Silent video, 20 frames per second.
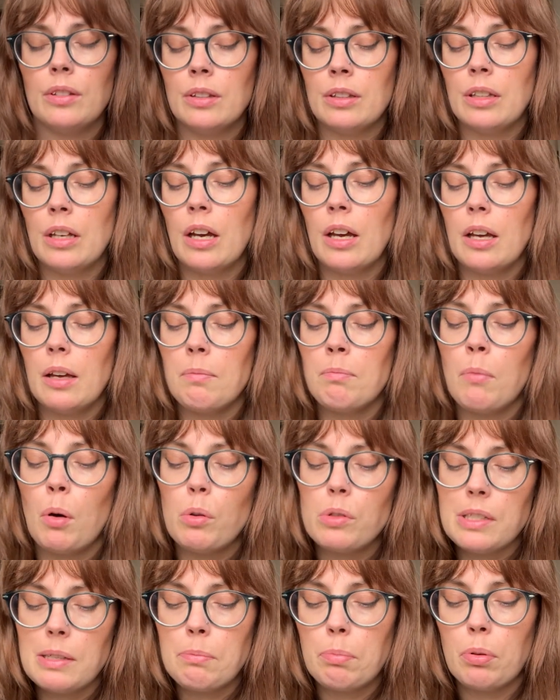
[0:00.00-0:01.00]
The
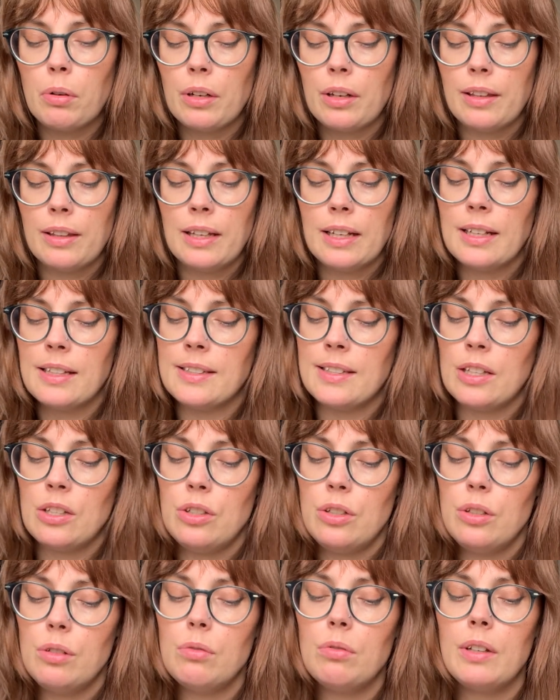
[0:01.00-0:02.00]
most important thing is that
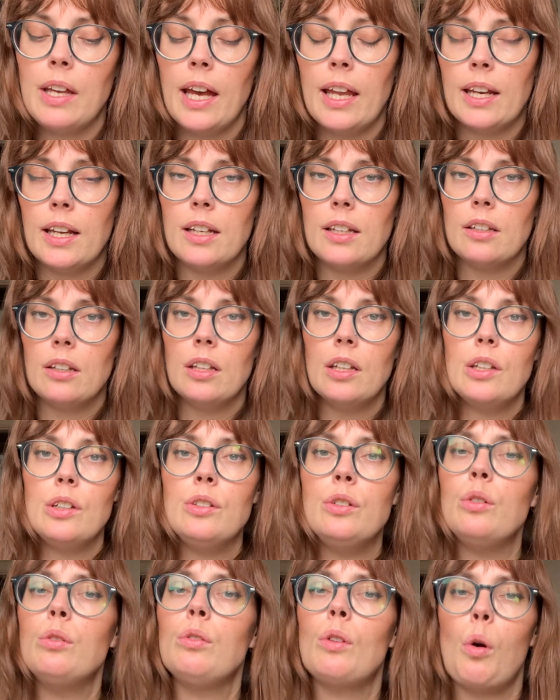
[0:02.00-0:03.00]
you get it.
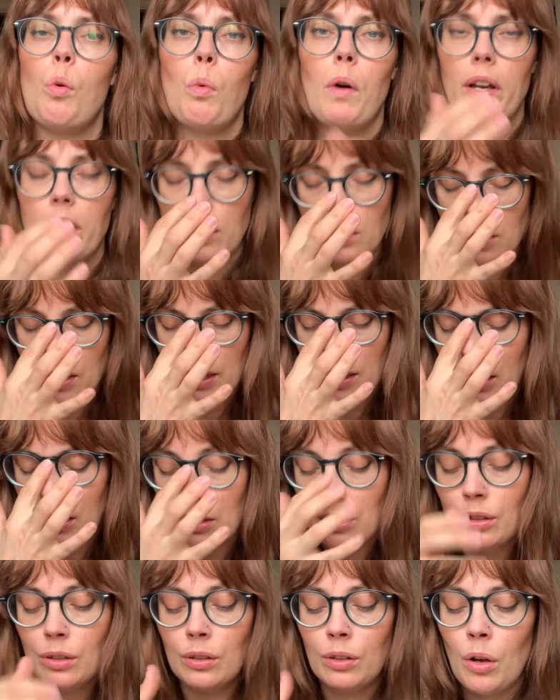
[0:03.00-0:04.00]
You know why you did it.
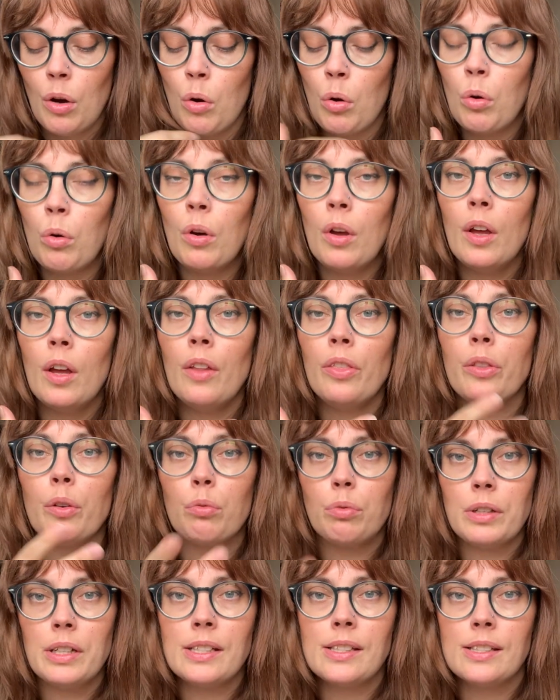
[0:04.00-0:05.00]
You know the
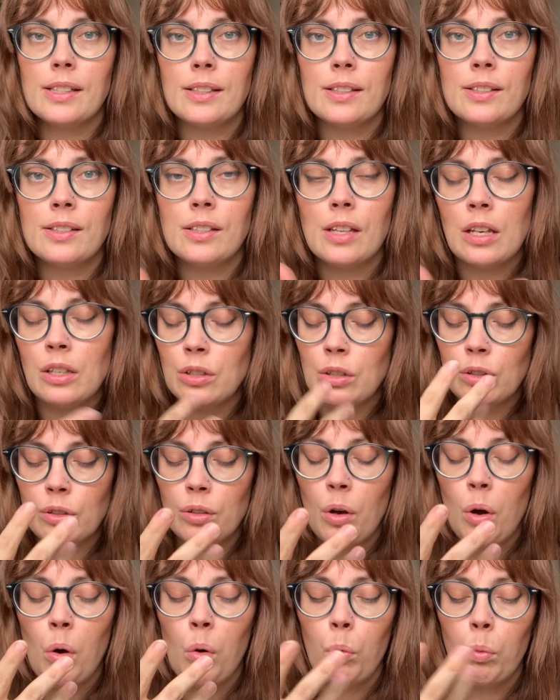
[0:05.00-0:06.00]
reasons, and you
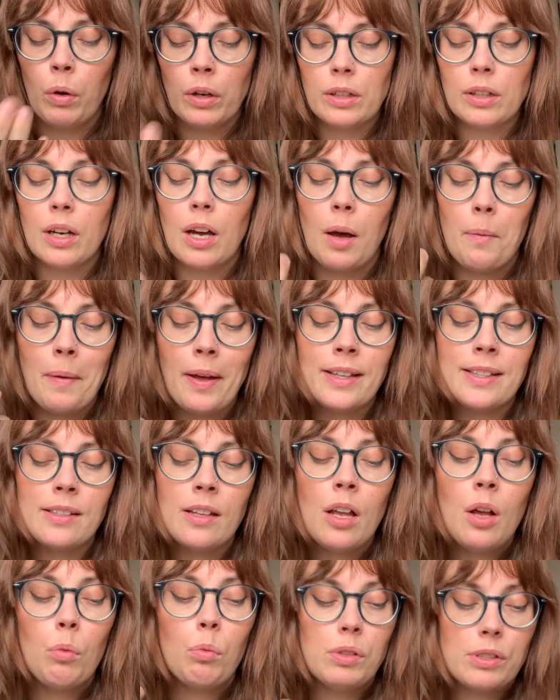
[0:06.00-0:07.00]
know what
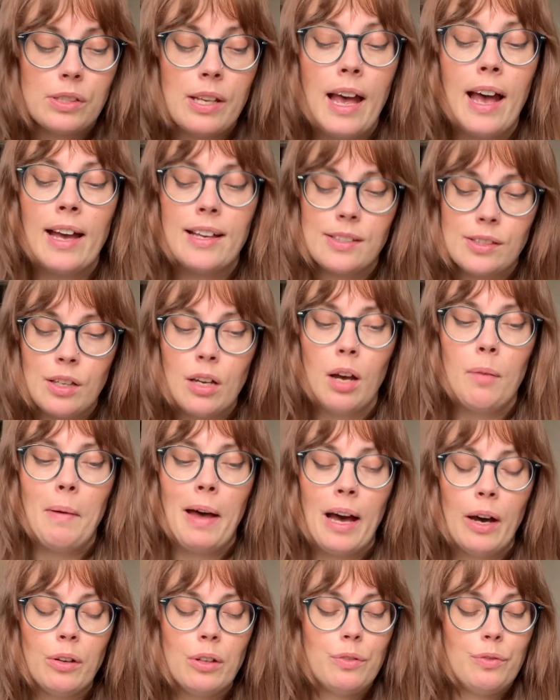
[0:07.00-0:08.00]
has come
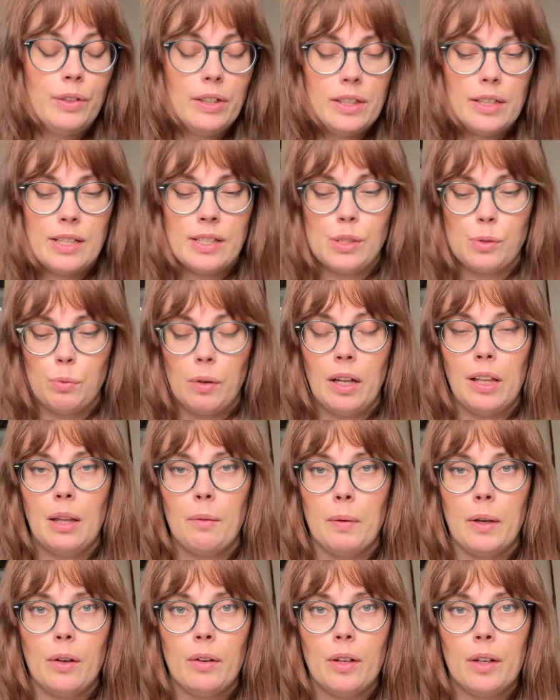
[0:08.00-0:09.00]
out of it as well, I'm
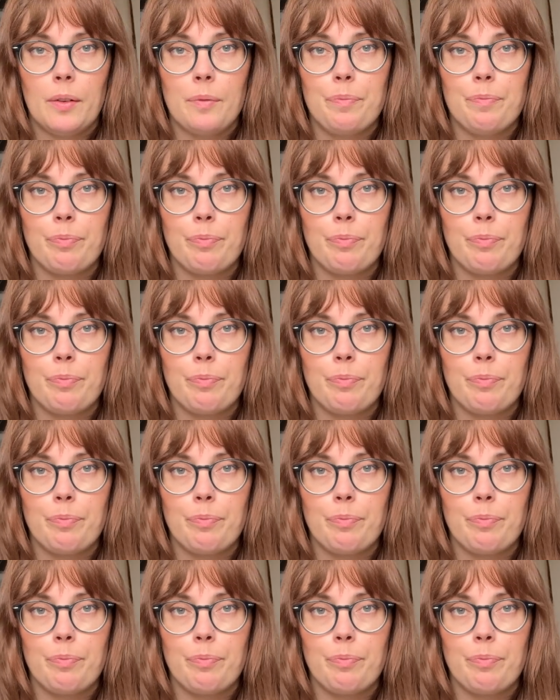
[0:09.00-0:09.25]
hearing.